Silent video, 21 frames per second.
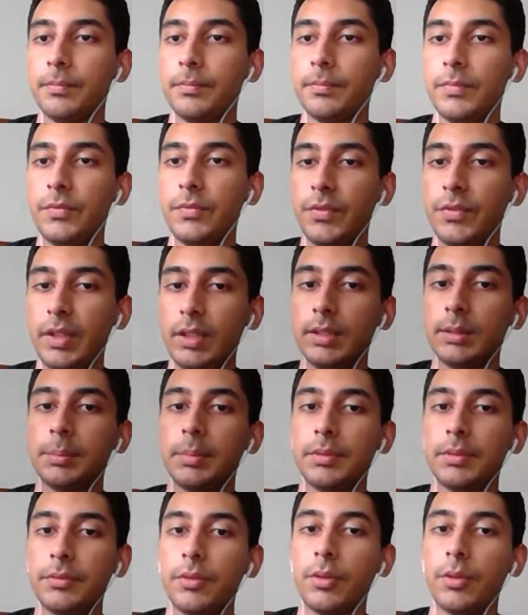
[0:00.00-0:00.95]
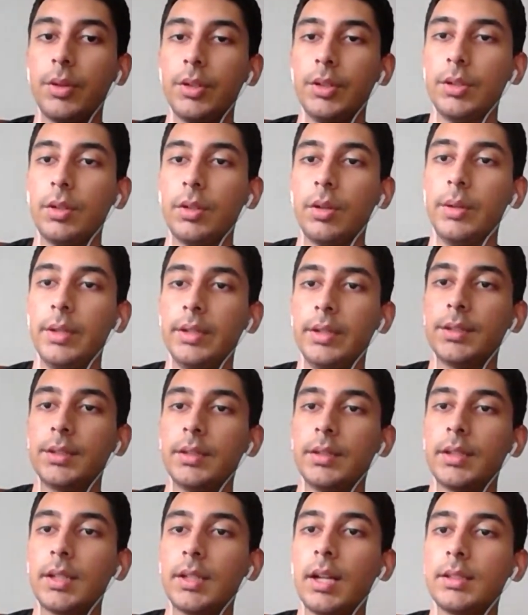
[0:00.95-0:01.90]
field before you go into
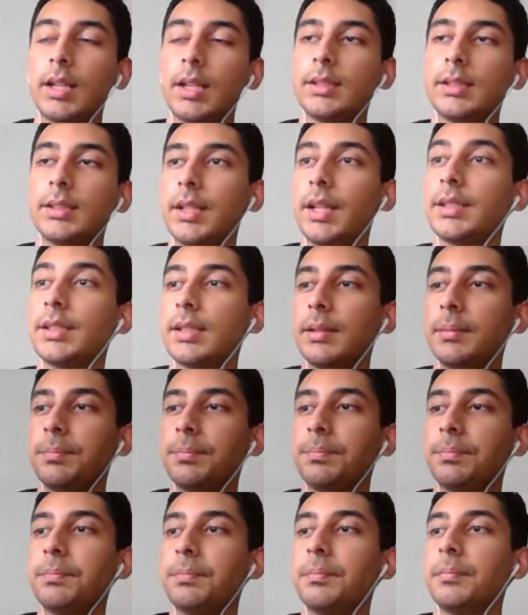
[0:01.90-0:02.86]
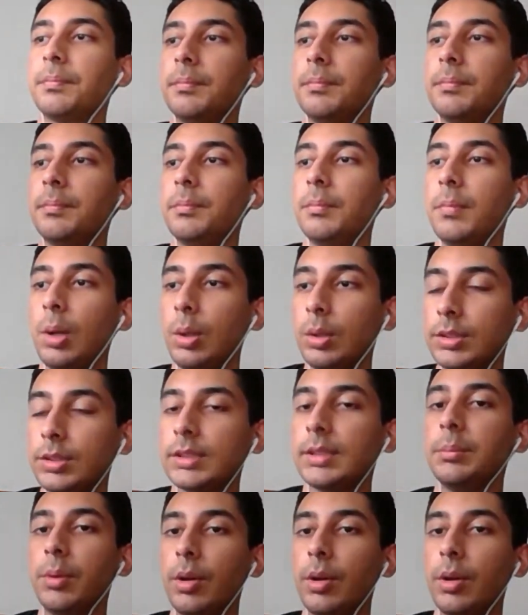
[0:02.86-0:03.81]
it. And I'd say that's the most
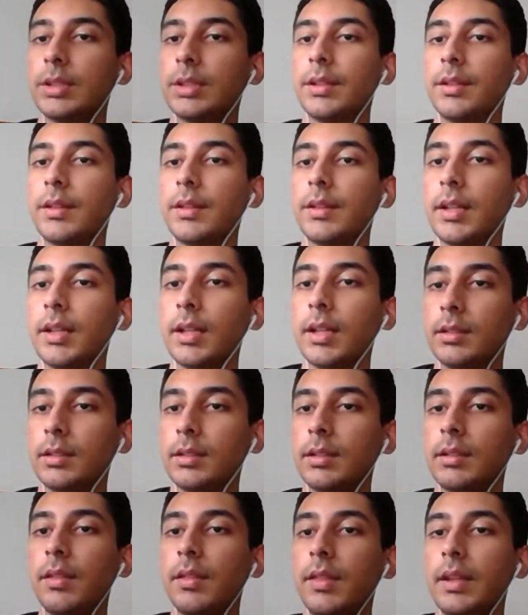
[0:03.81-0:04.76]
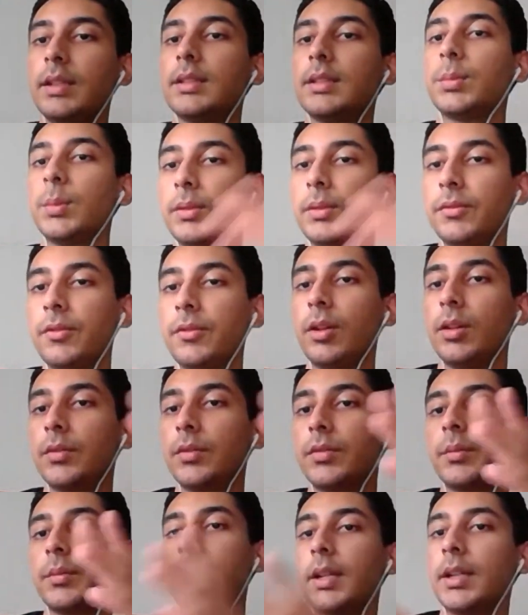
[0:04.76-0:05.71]
important thing, and things will follow
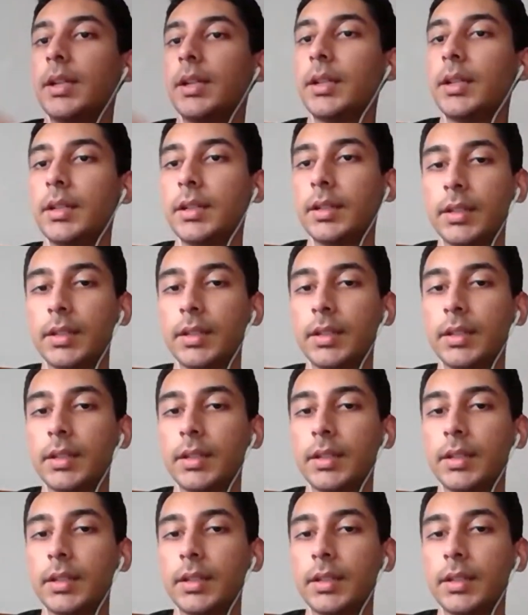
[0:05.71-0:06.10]
from there.